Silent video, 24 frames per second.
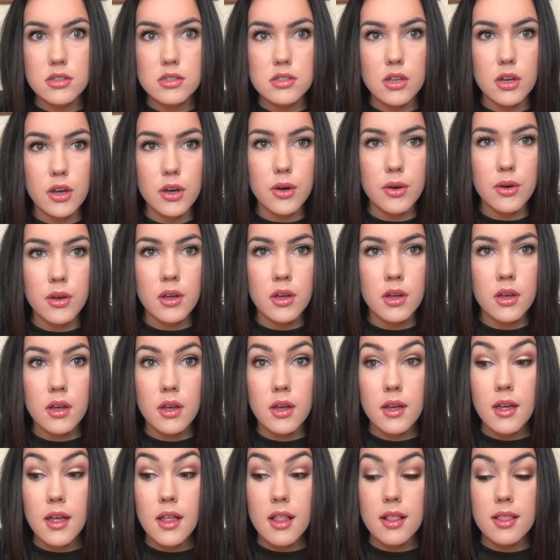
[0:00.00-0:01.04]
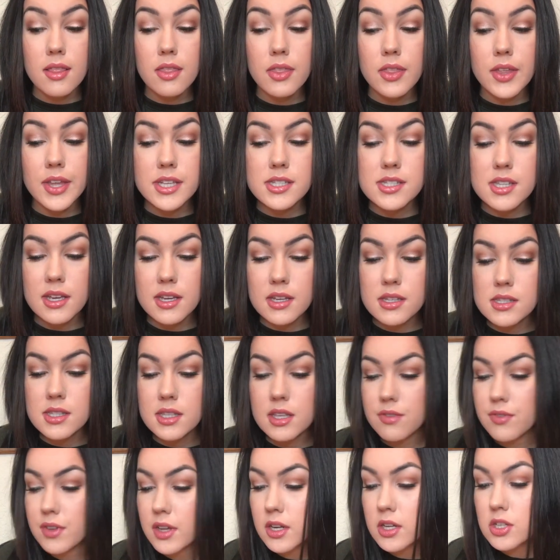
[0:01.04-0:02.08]
So this is
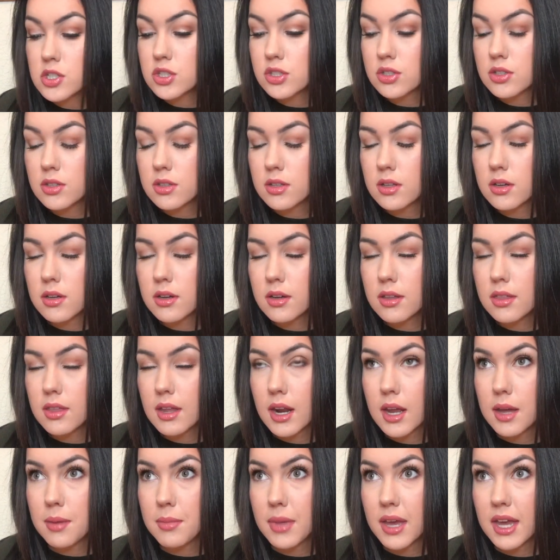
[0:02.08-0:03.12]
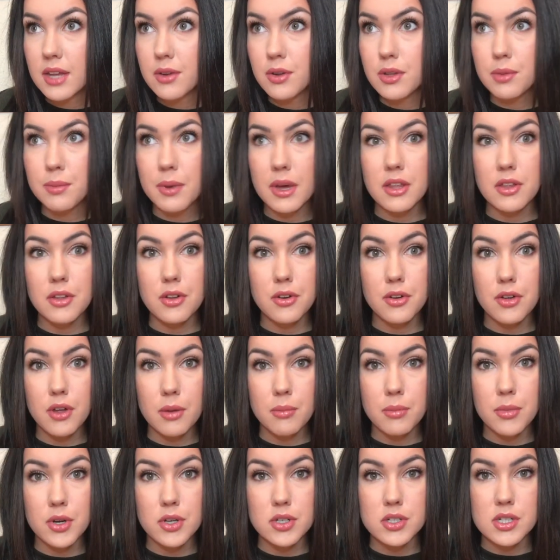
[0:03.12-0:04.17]
the finished look that I made with my little
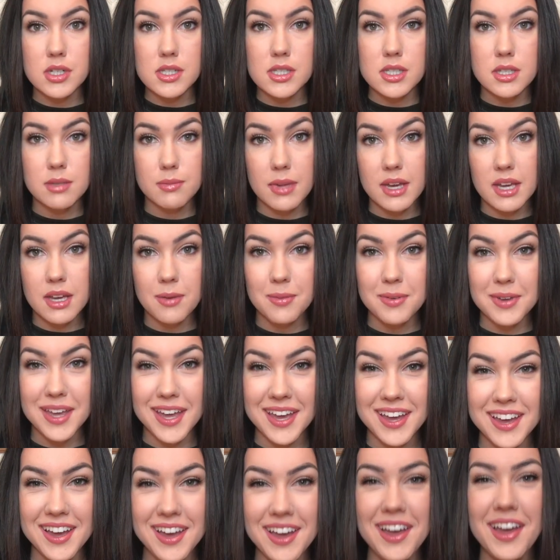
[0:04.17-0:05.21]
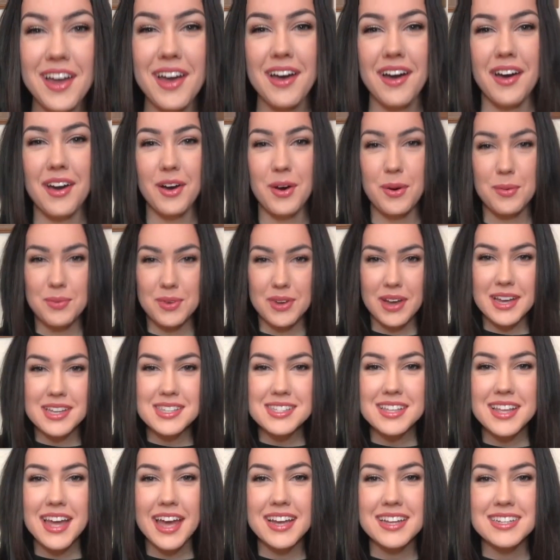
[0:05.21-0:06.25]
emergency makeup kit. I hope you
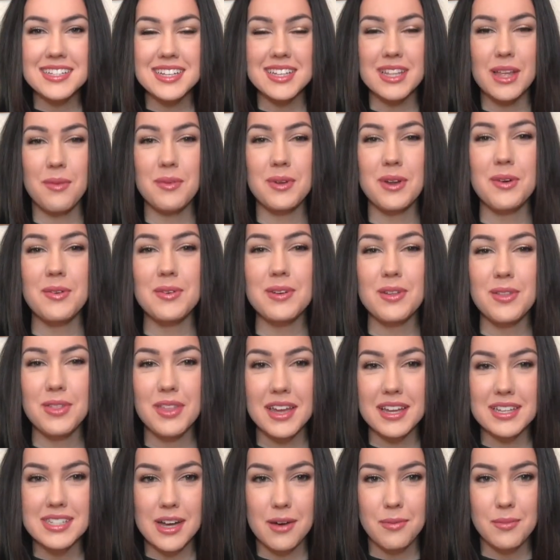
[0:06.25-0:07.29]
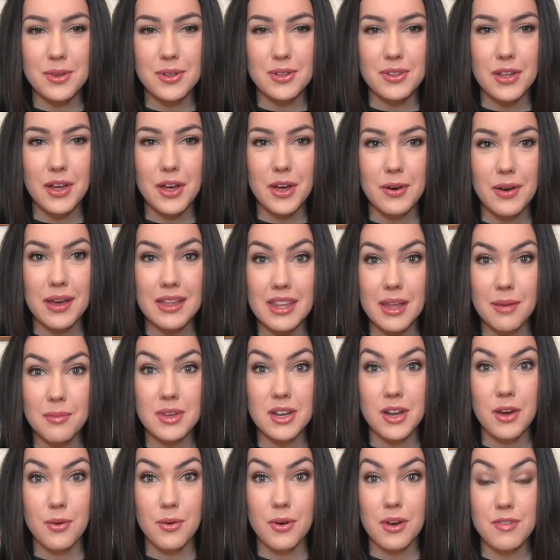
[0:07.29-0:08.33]
guys liked it. Let me know what you think down below and let me
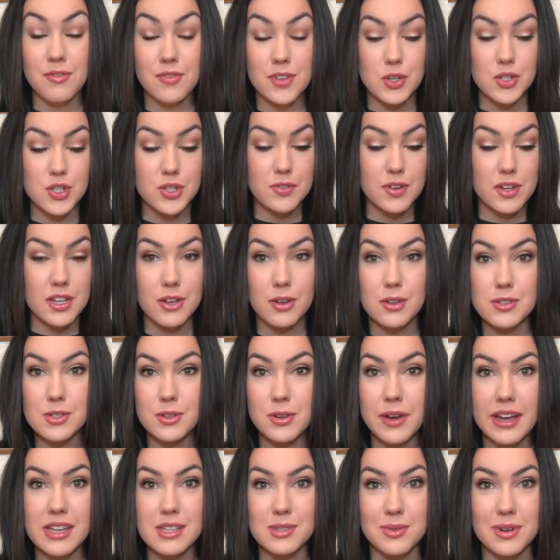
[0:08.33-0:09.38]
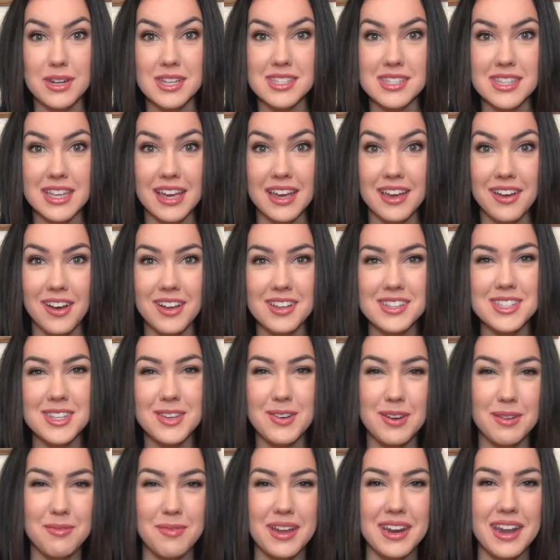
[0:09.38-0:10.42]
know what future videos you guys want to see. I'll see
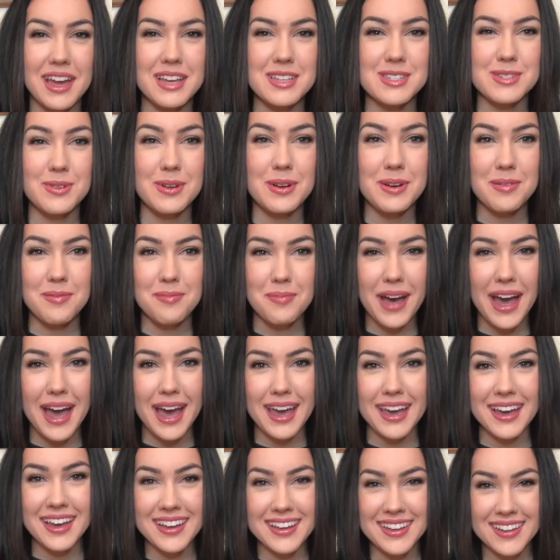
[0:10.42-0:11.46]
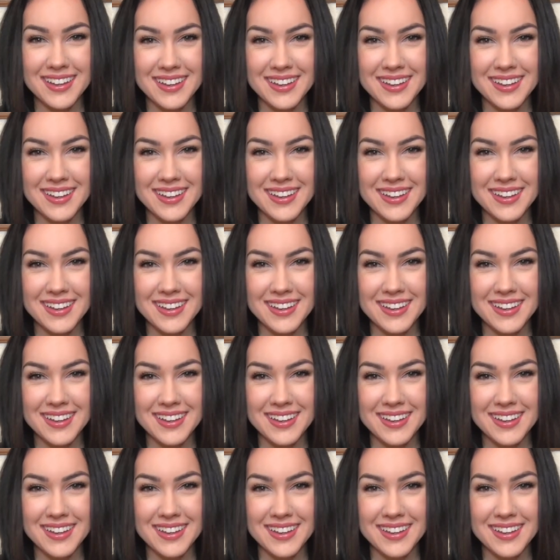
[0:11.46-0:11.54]
you in my next one. Bye!